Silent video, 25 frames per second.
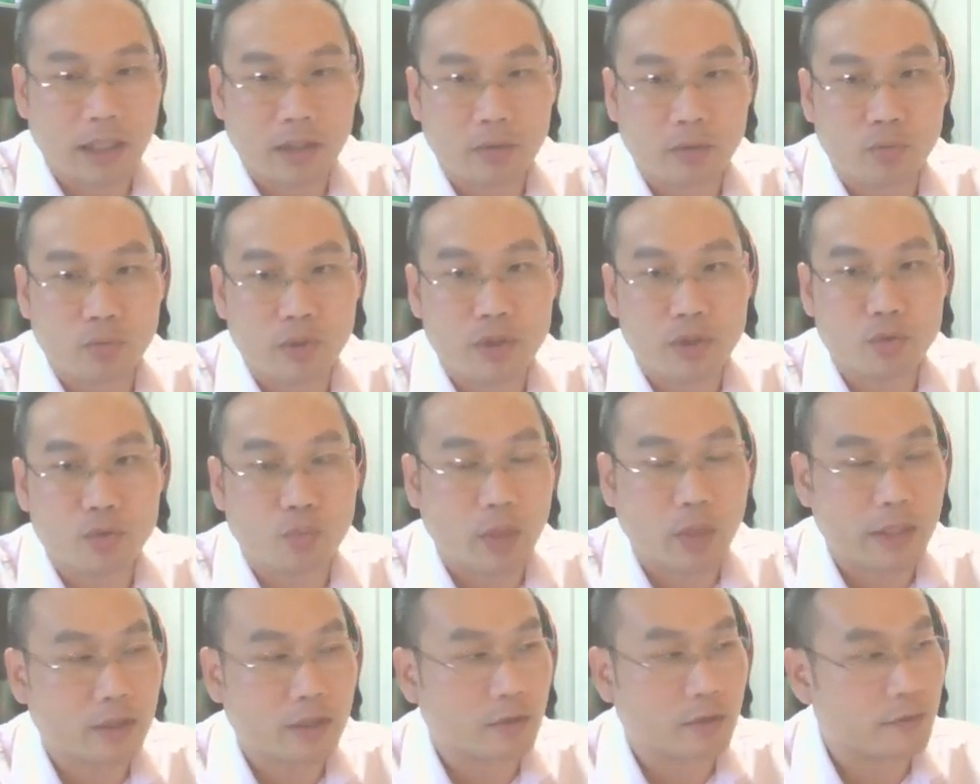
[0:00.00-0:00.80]
which
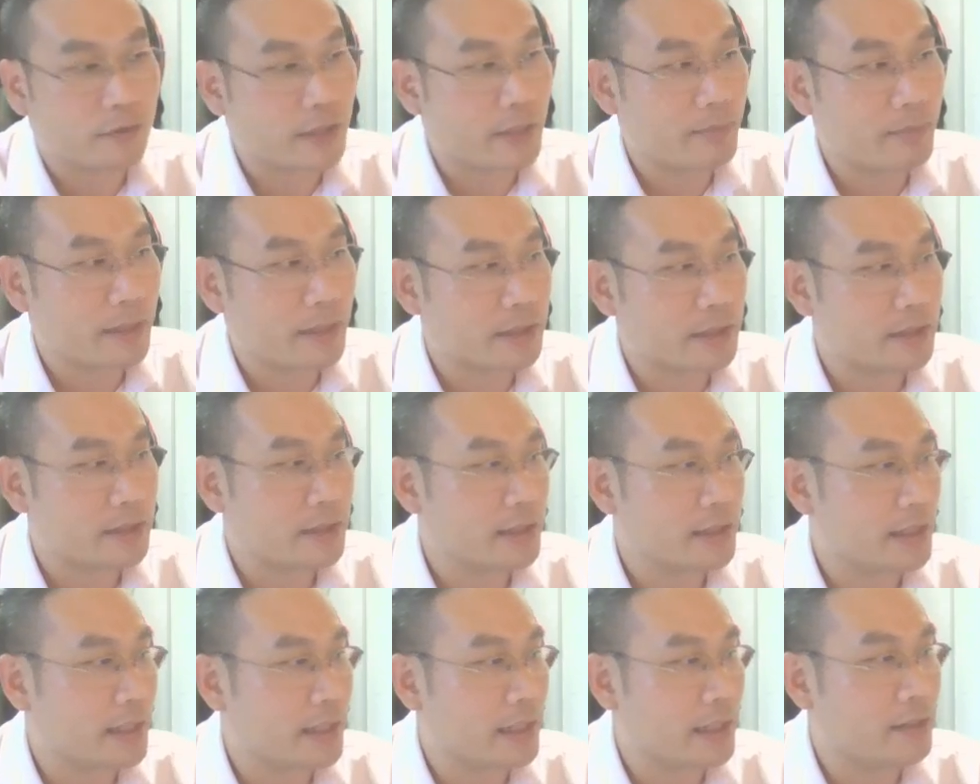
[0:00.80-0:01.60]
one of them
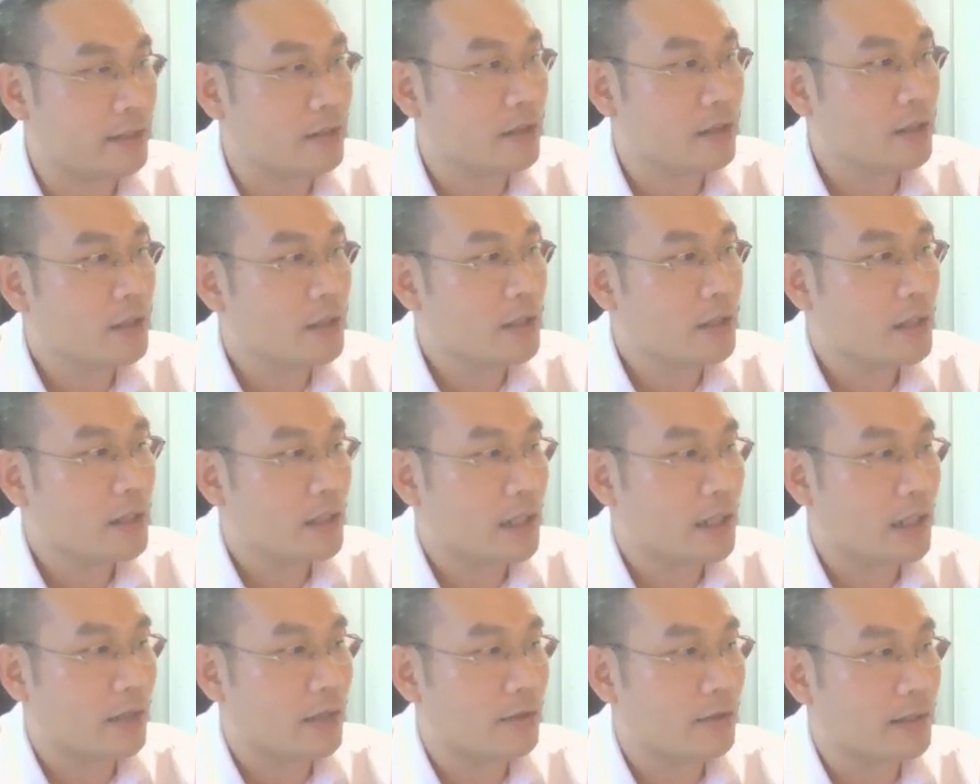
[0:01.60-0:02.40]
actually laid
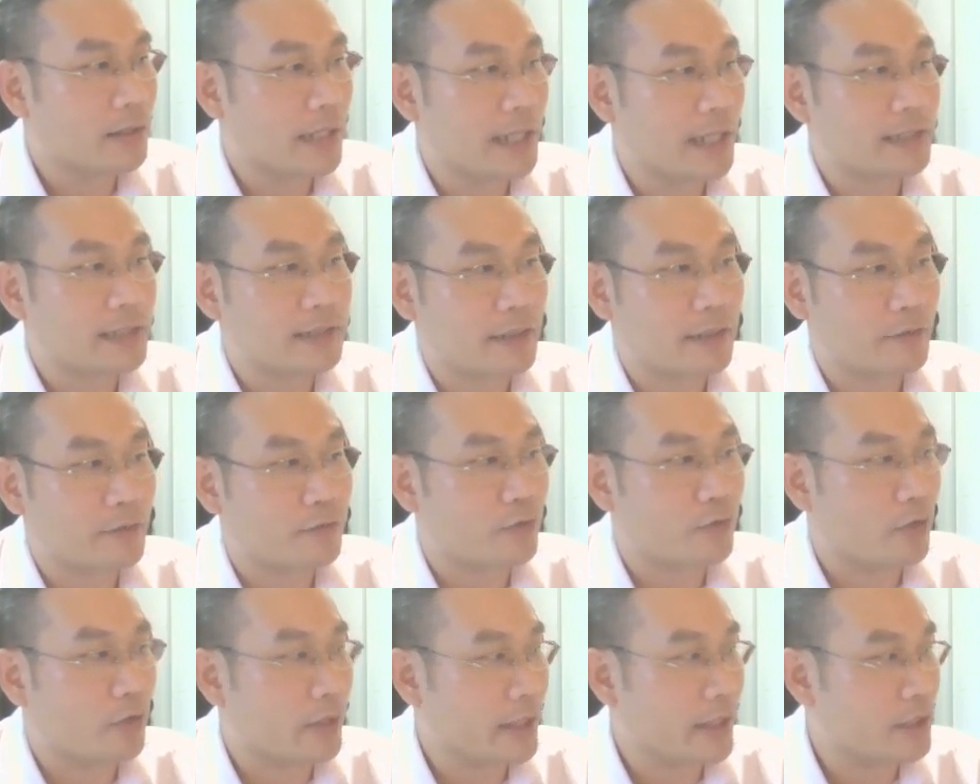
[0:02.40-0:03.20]
less than
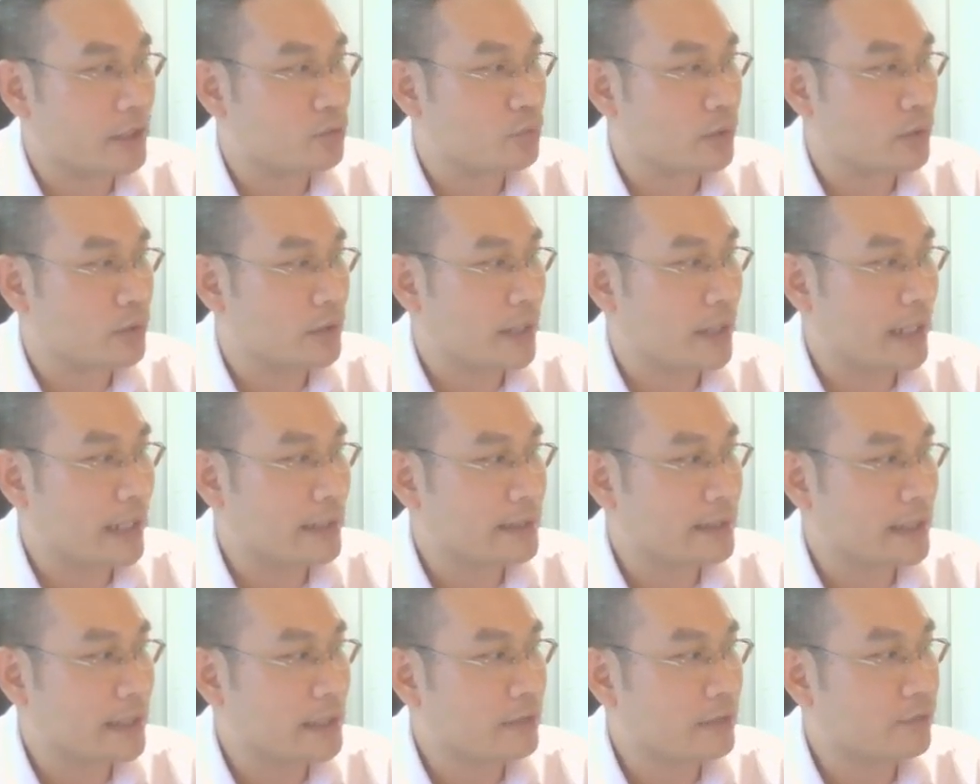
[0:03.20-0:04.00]
4 eggs, we will
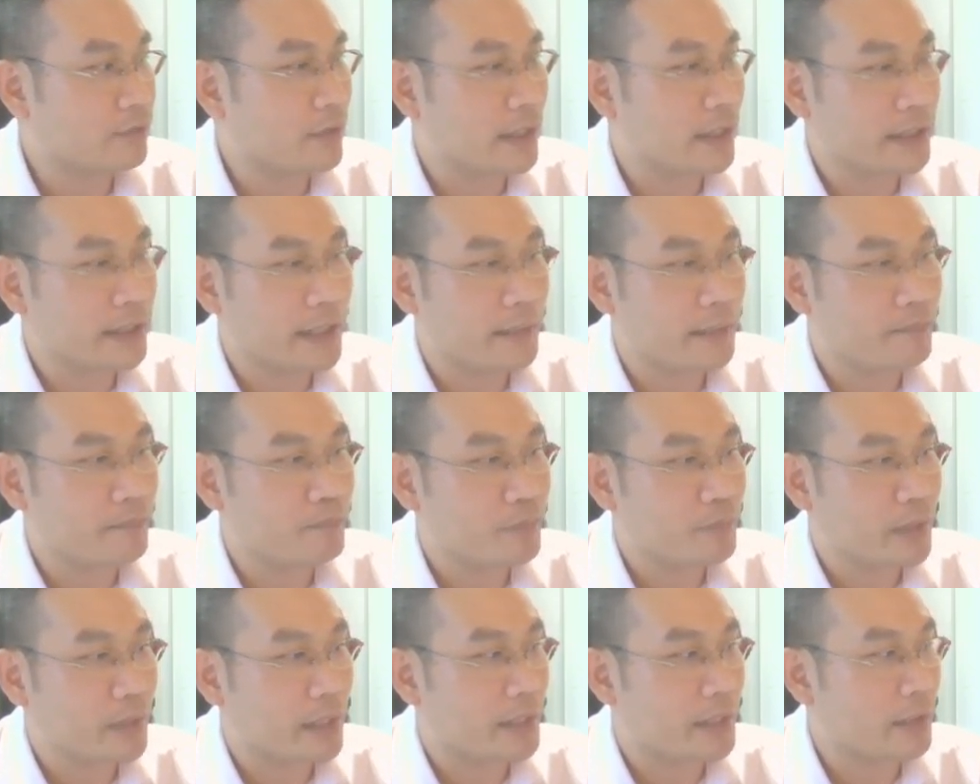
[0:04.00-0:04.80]
identify them
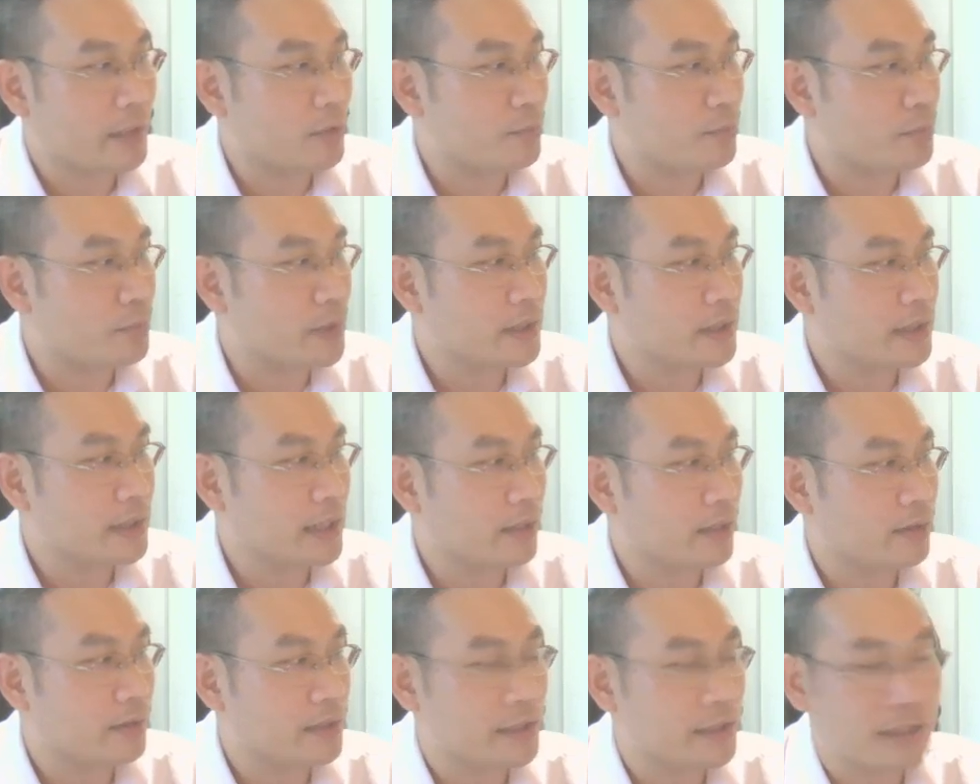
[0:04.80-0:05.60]
and then we print it
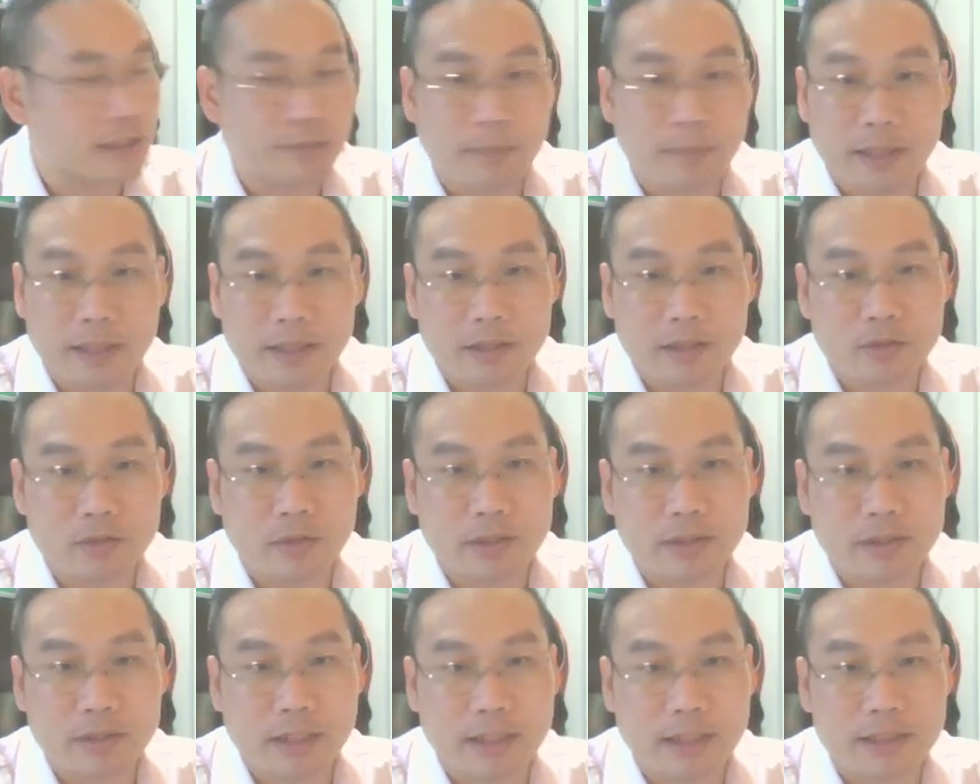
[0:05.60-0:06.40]
out in this manner. So
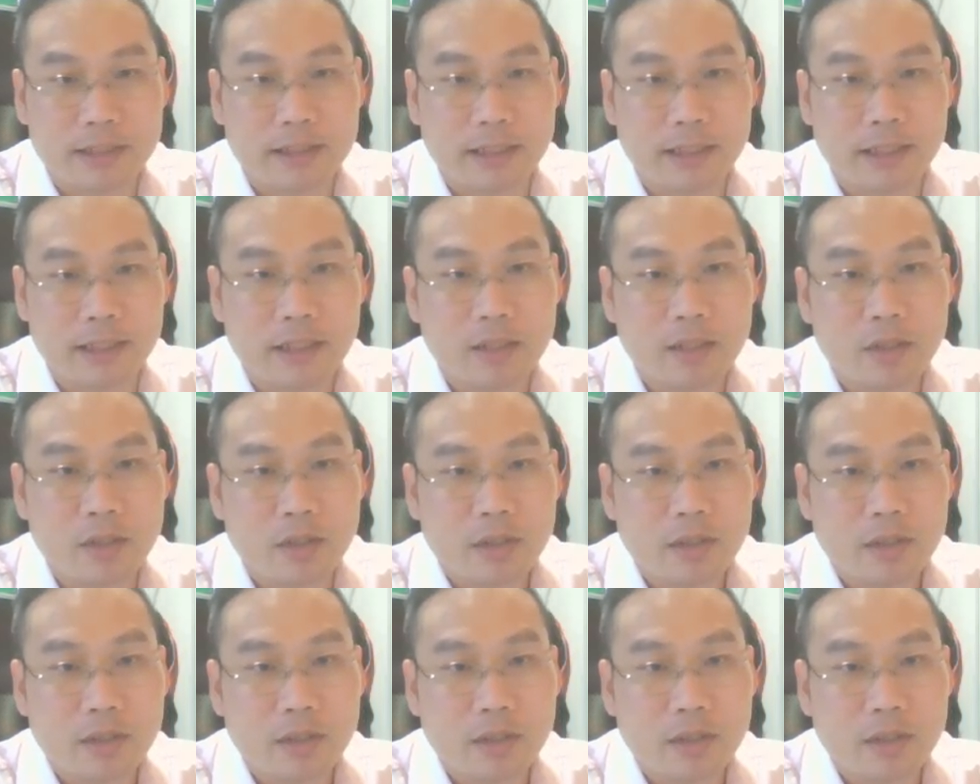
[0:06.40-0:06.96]
as you can see,